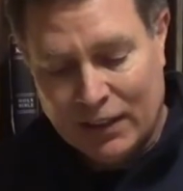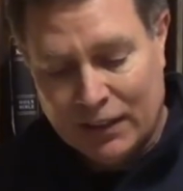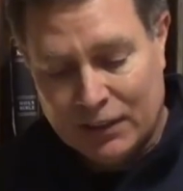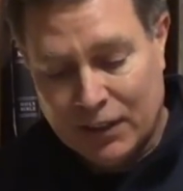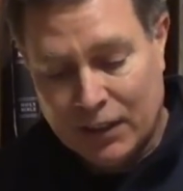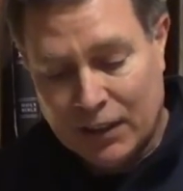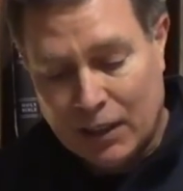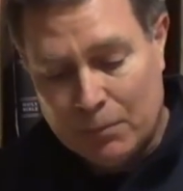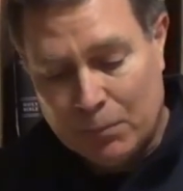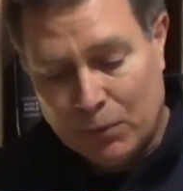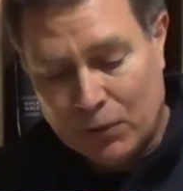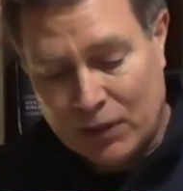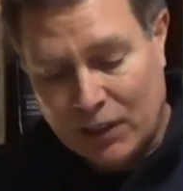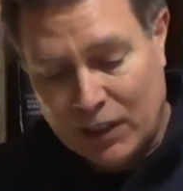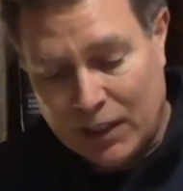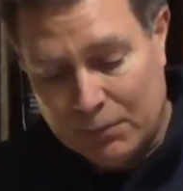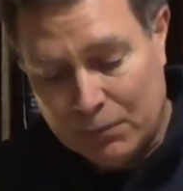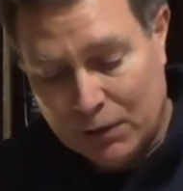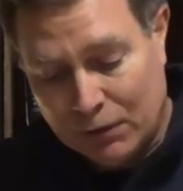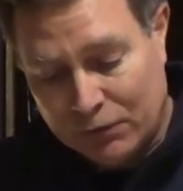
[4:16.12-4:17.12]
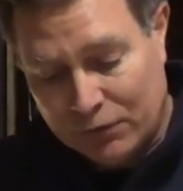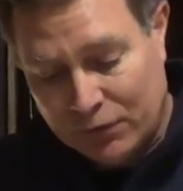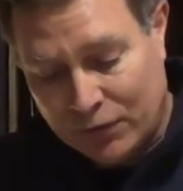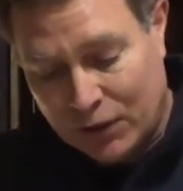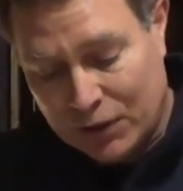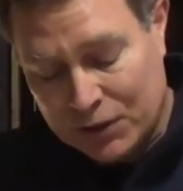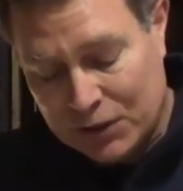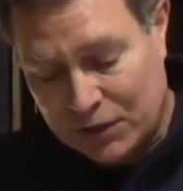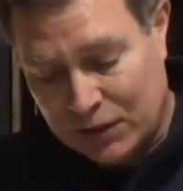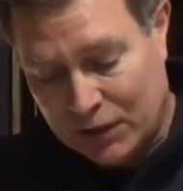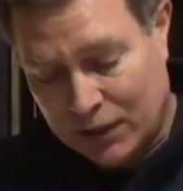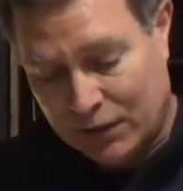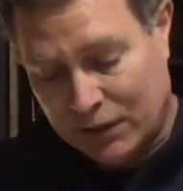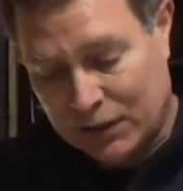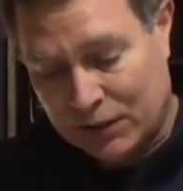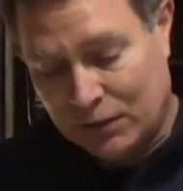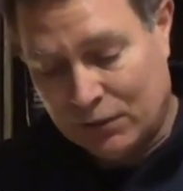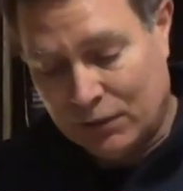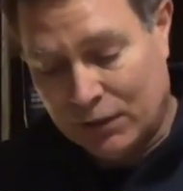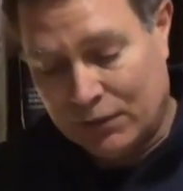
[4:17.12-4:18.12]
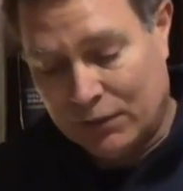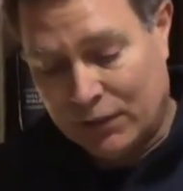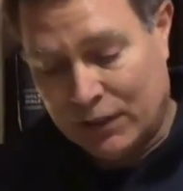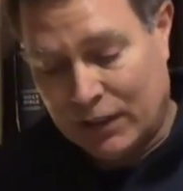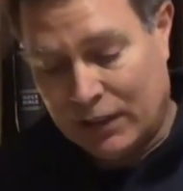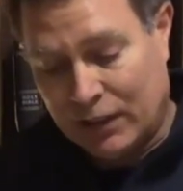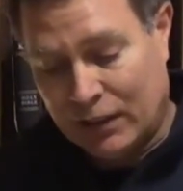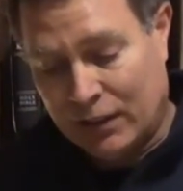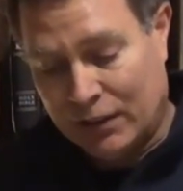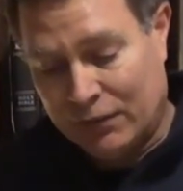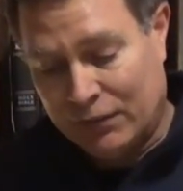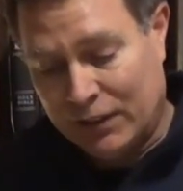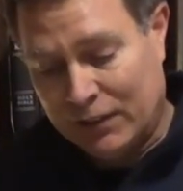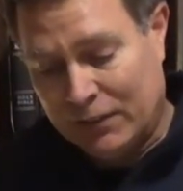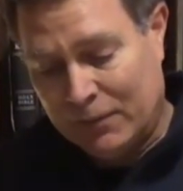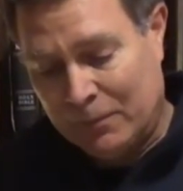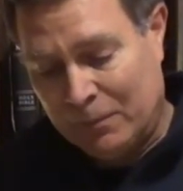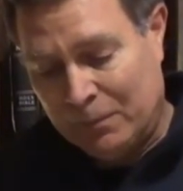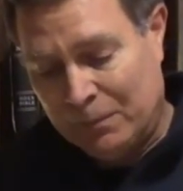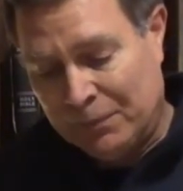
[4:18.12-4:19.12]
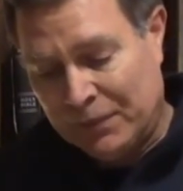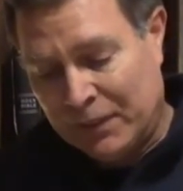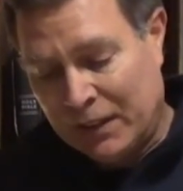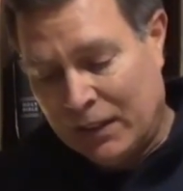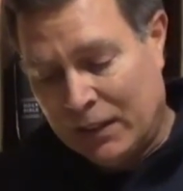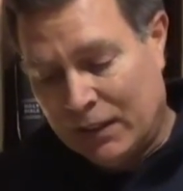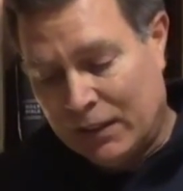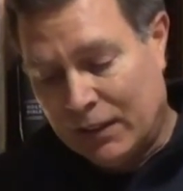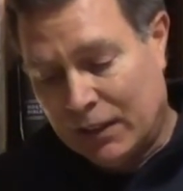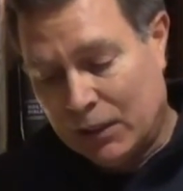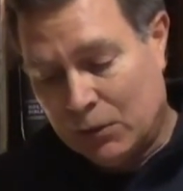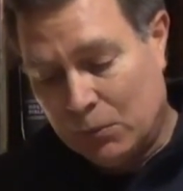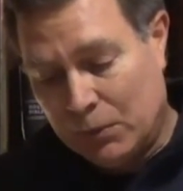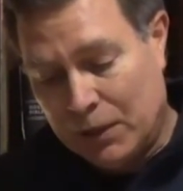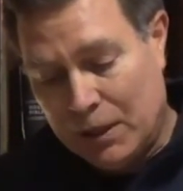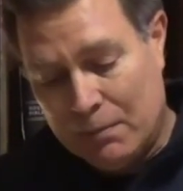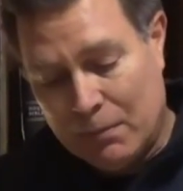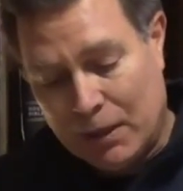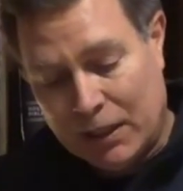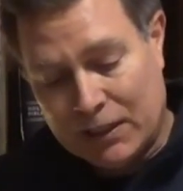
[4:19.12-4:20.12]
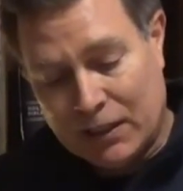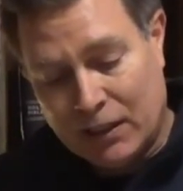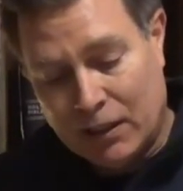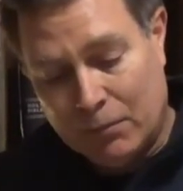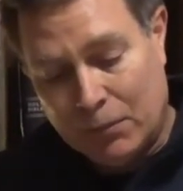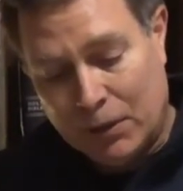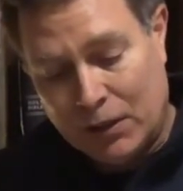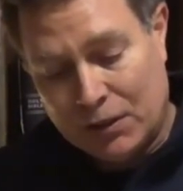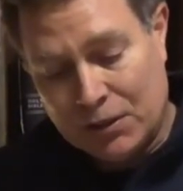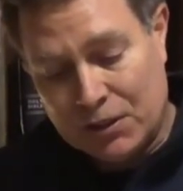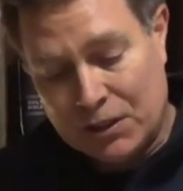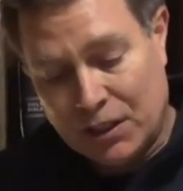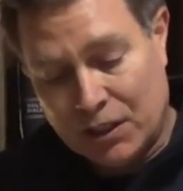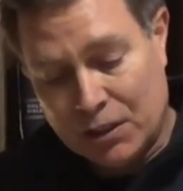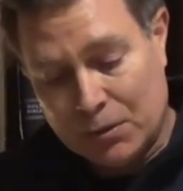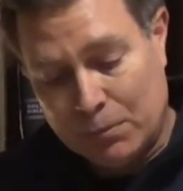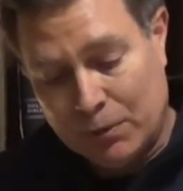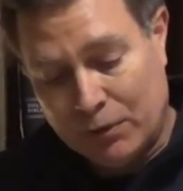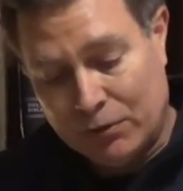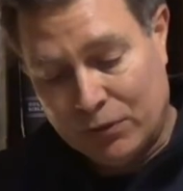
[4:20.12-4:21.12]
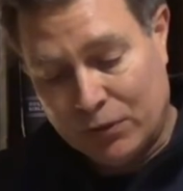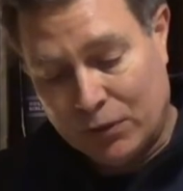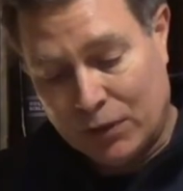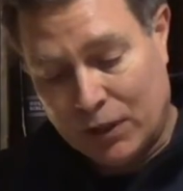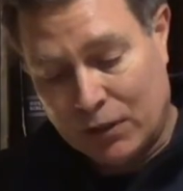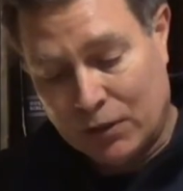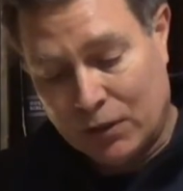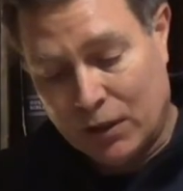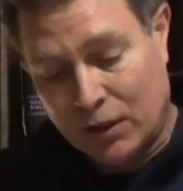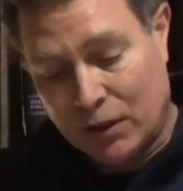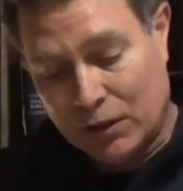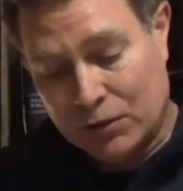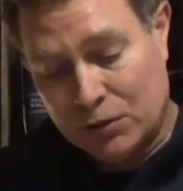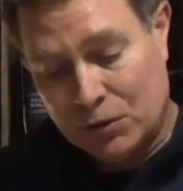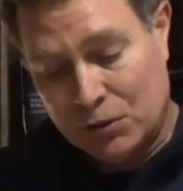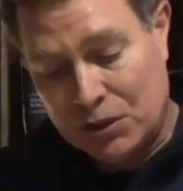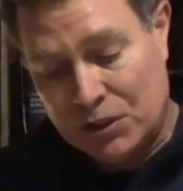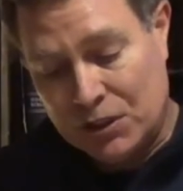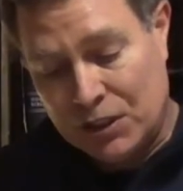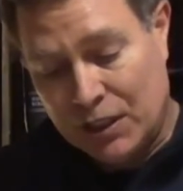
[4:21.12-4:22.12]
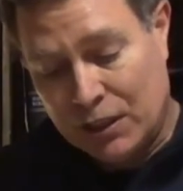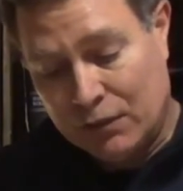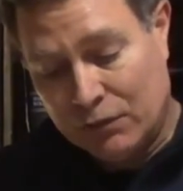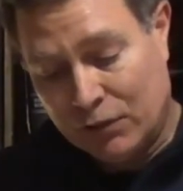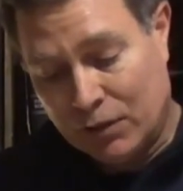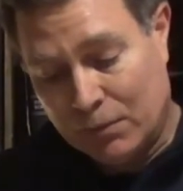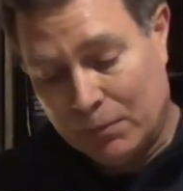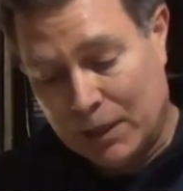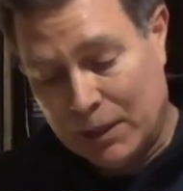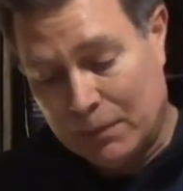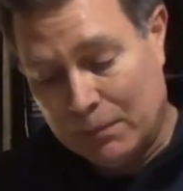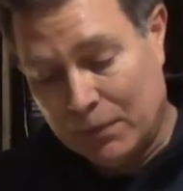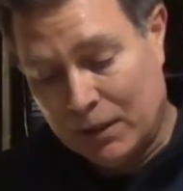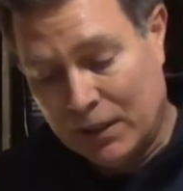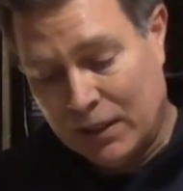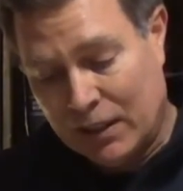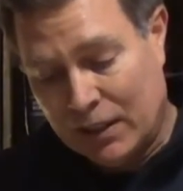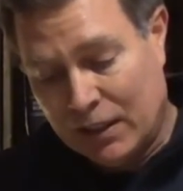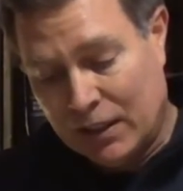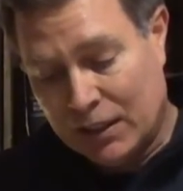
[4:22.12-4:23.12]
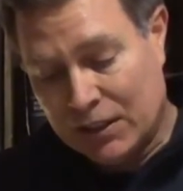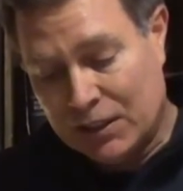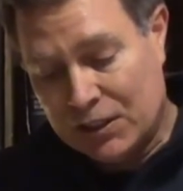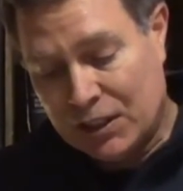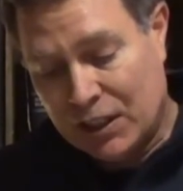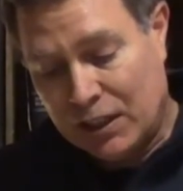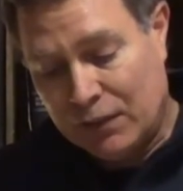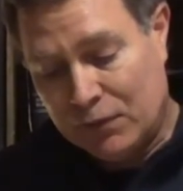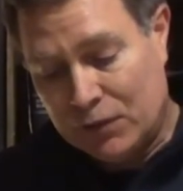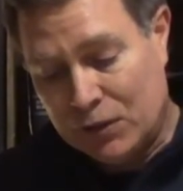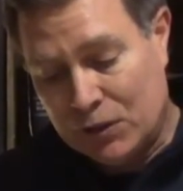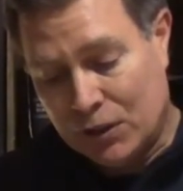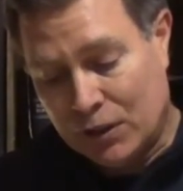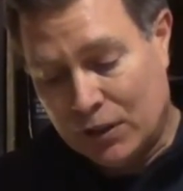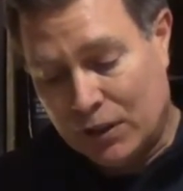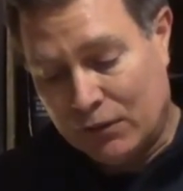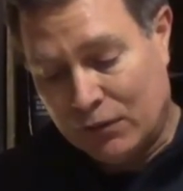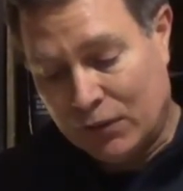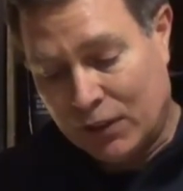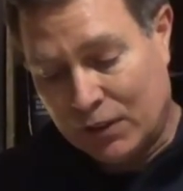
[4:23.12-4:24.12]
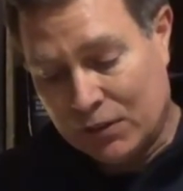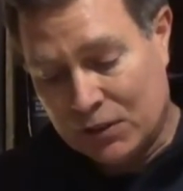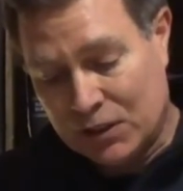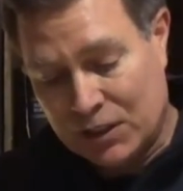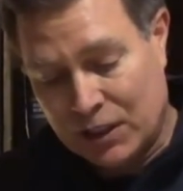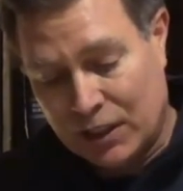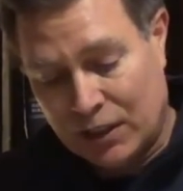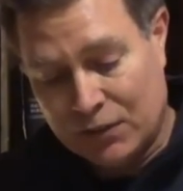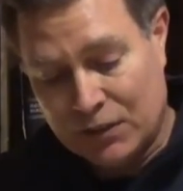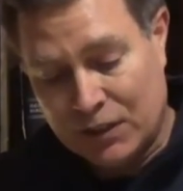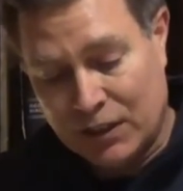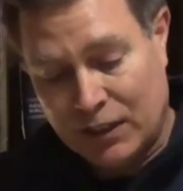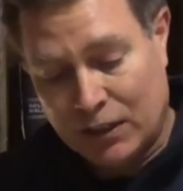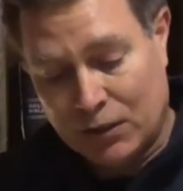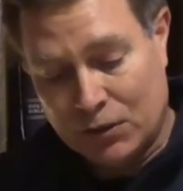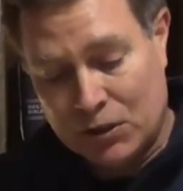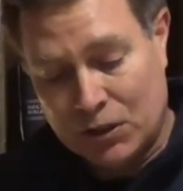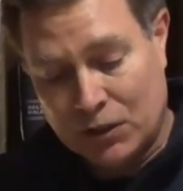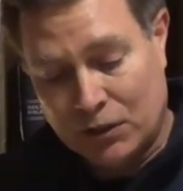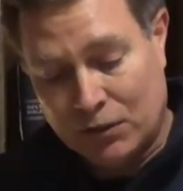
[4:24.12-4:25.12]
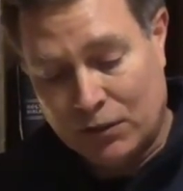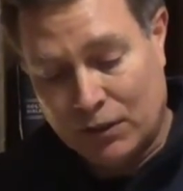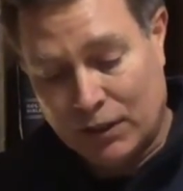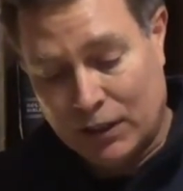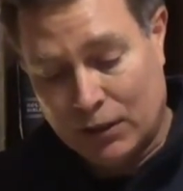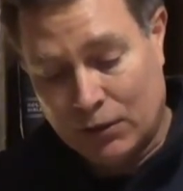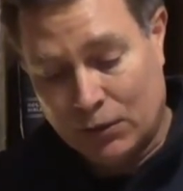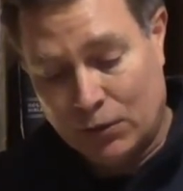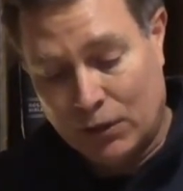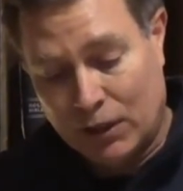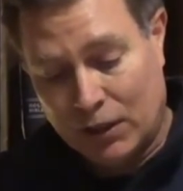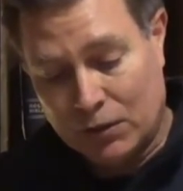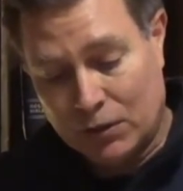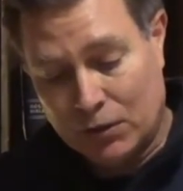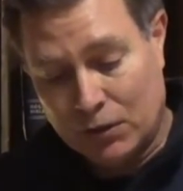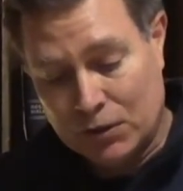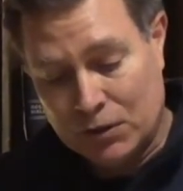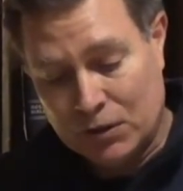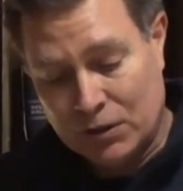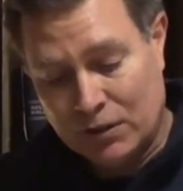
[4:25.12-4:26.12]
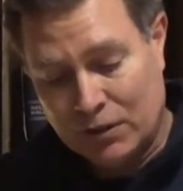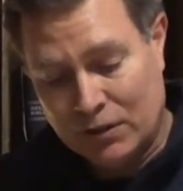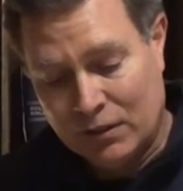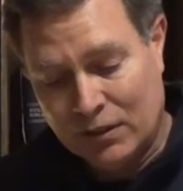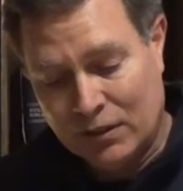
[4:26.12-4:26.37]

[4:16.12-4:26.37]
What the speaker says: Then I proclaimed a fast there at the river Ahava, that we might humble ourselves before our God, to seek from him a safe journey for ourselves and our children and all our goods.